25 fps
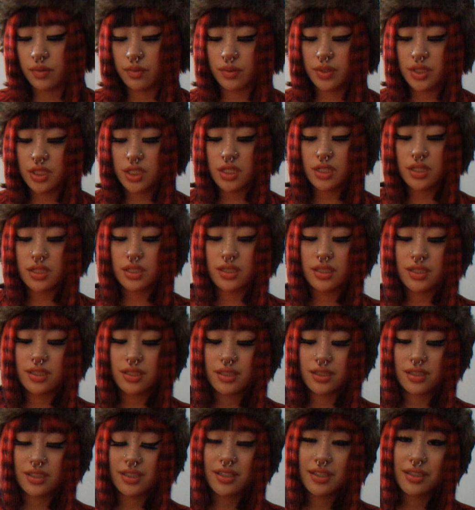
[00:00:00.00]
which is
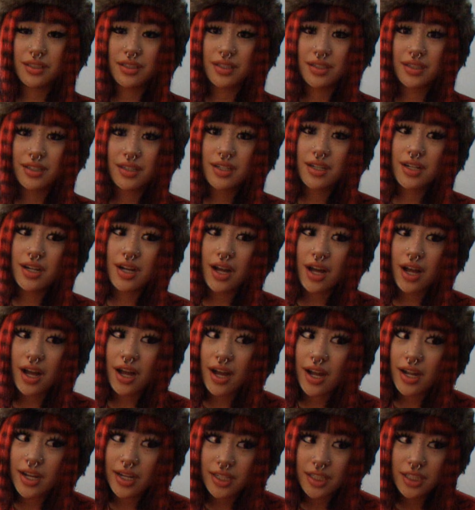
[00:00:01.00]

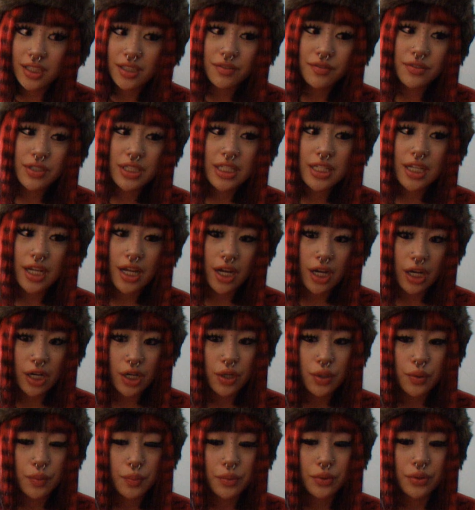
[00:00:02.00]
kind of
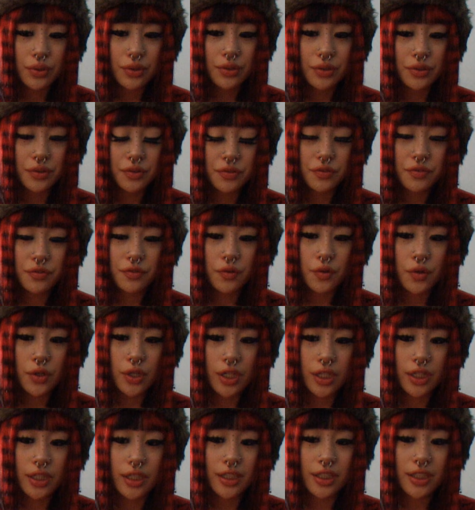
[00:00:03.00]
terrible
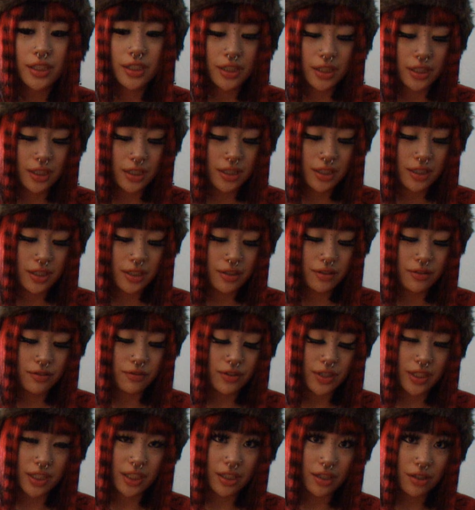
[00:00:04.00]
for
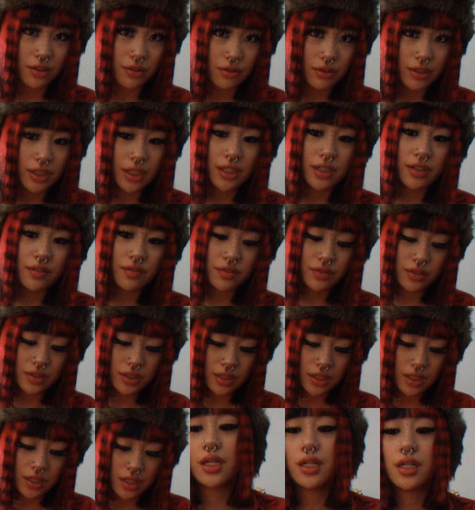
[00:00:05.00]
fucking thrift.
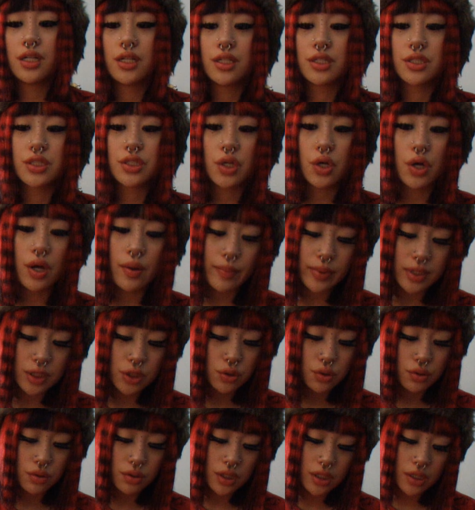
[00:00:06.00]
So I'm gonna do
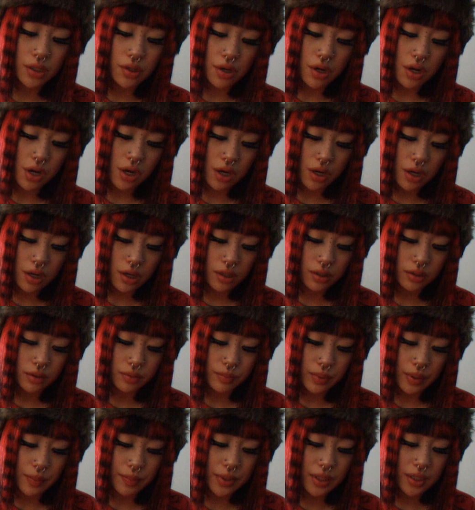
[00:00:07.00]
a little haul,
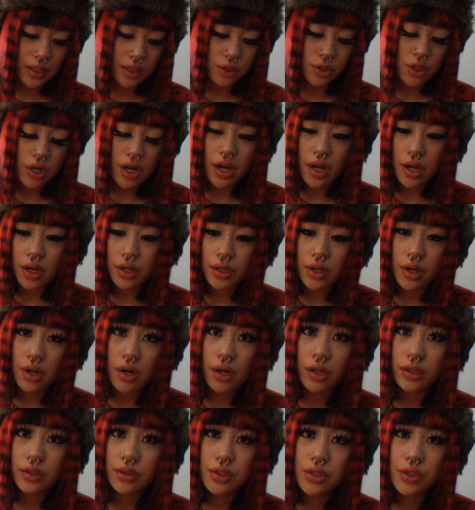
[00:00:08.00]
maybe a try on
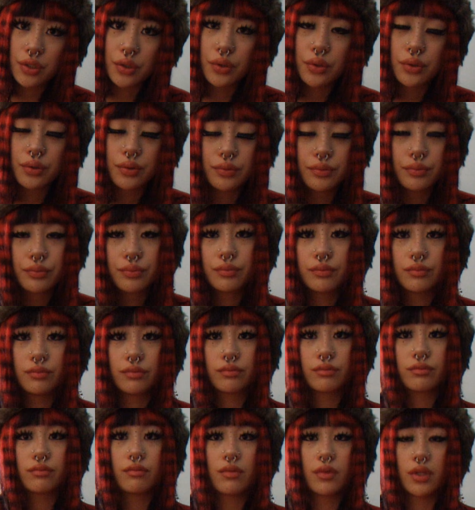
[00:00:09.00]
haul too.
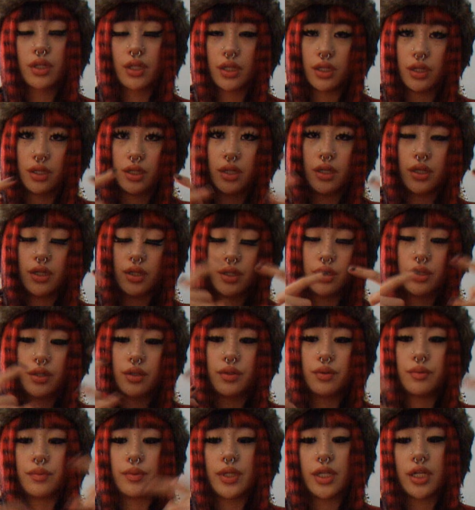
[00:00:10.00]

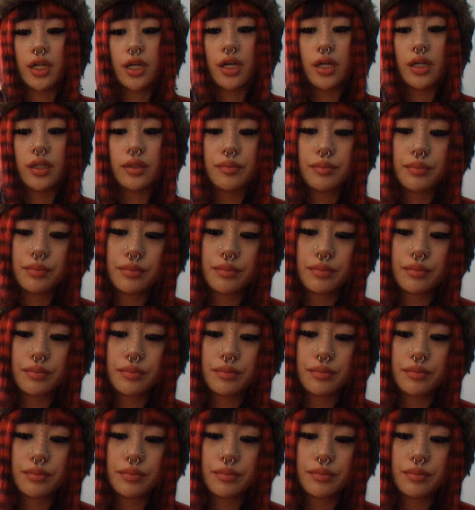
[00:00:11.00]
We up.